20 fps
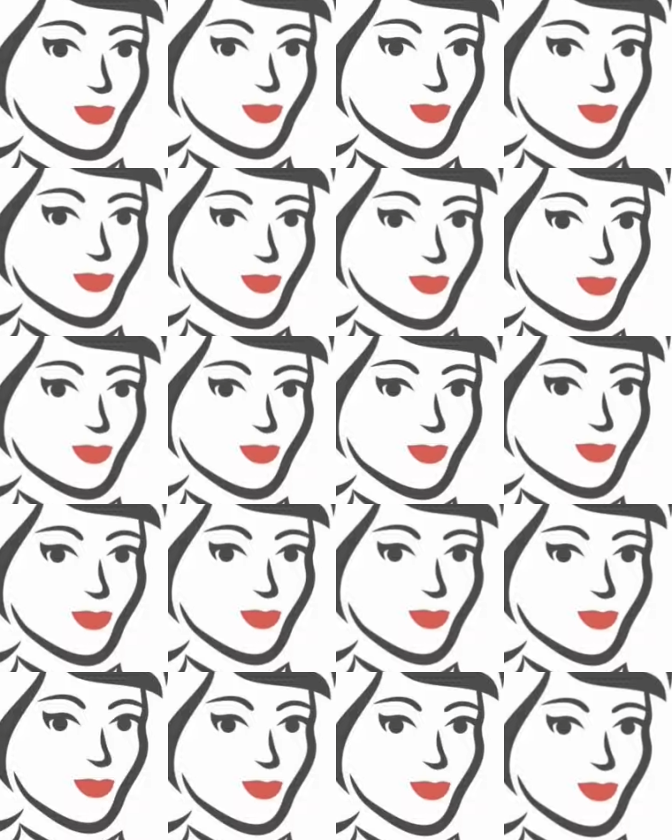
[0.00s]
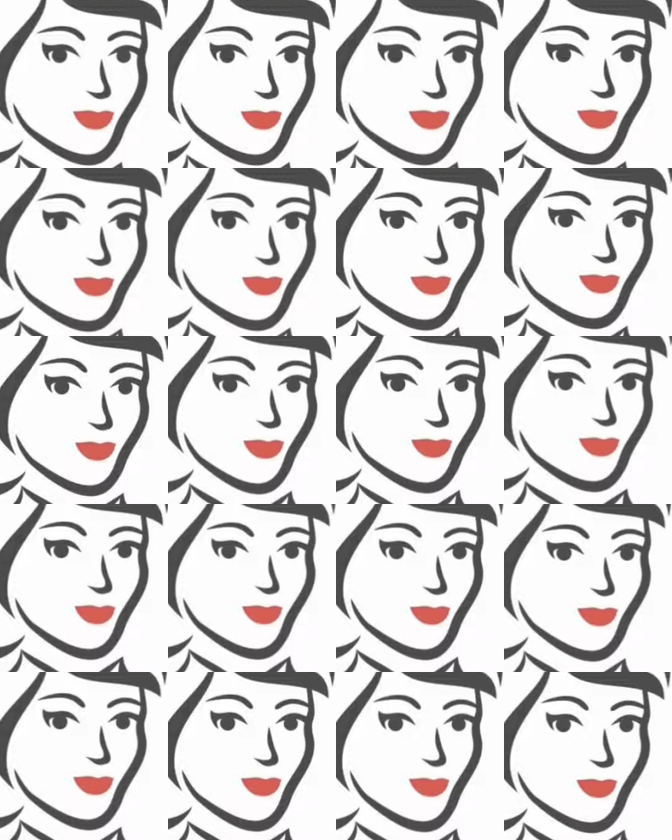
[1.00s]
you some questions and kept in
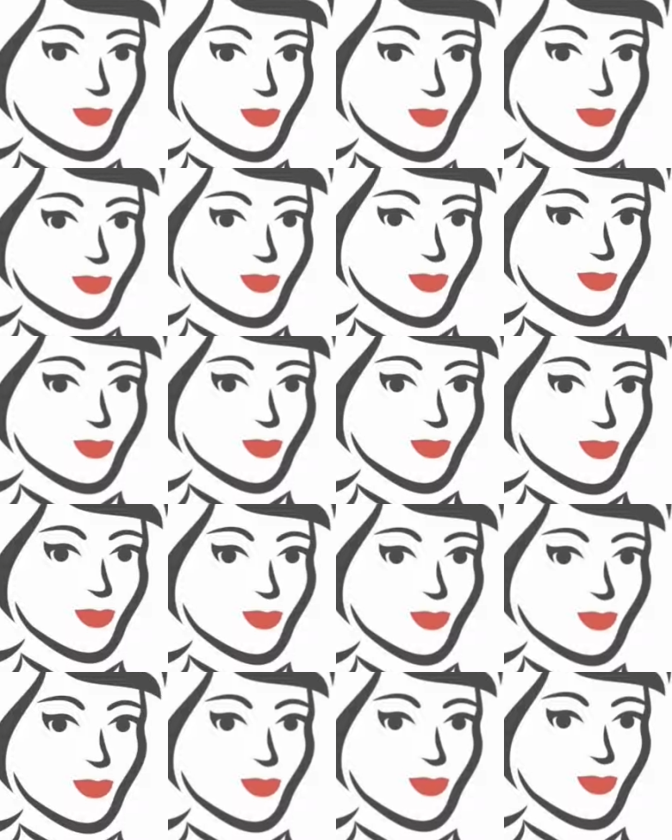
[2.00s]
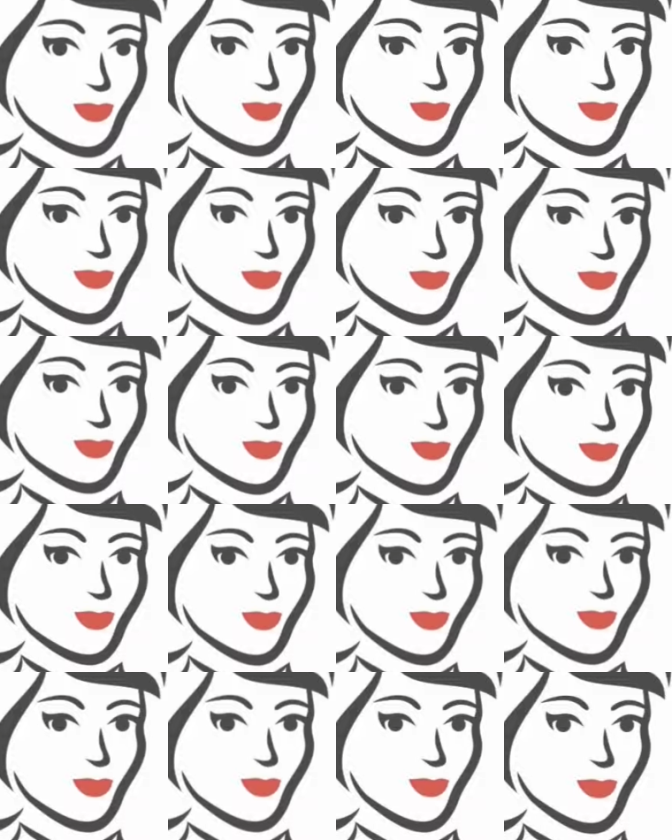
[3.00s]
contact? And he's like,
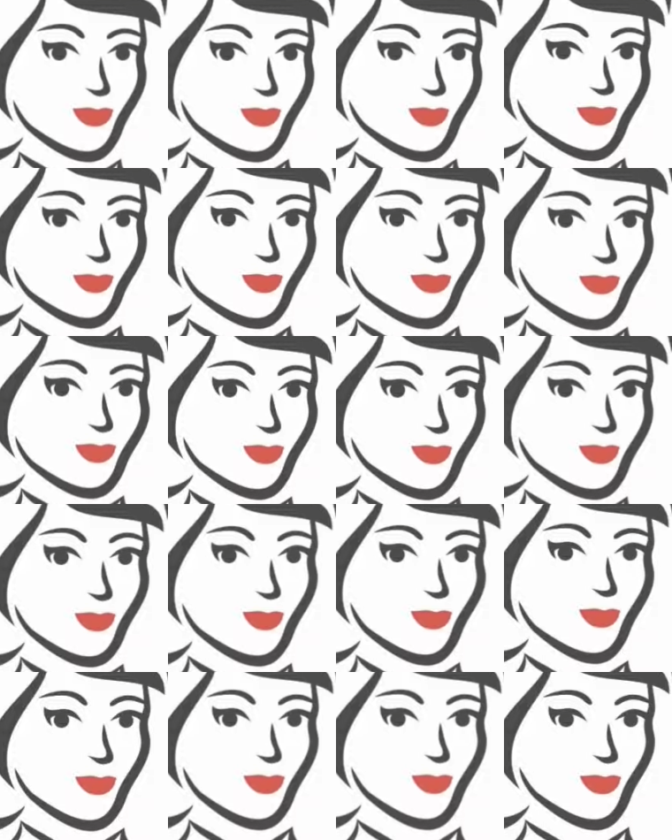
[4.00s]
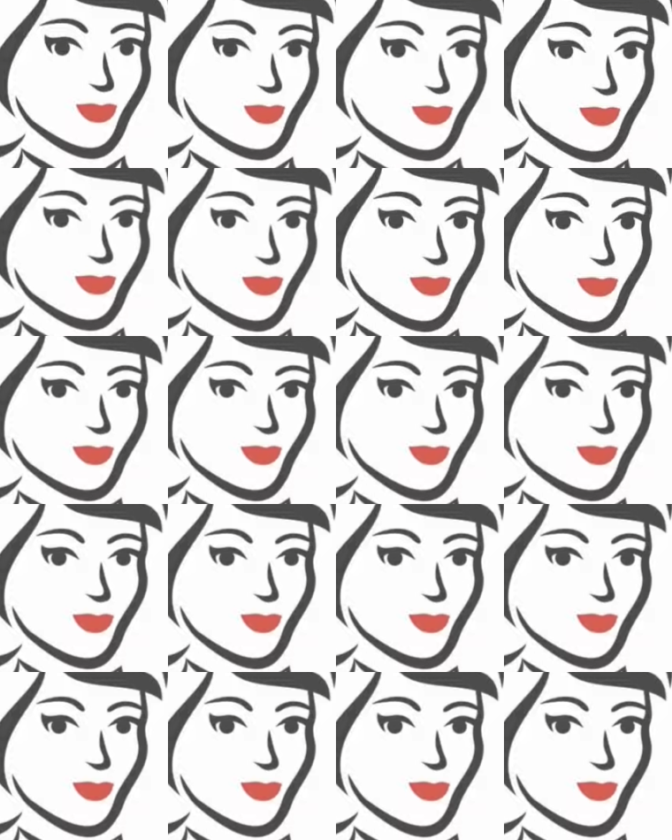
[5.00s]
absolutely. And I've already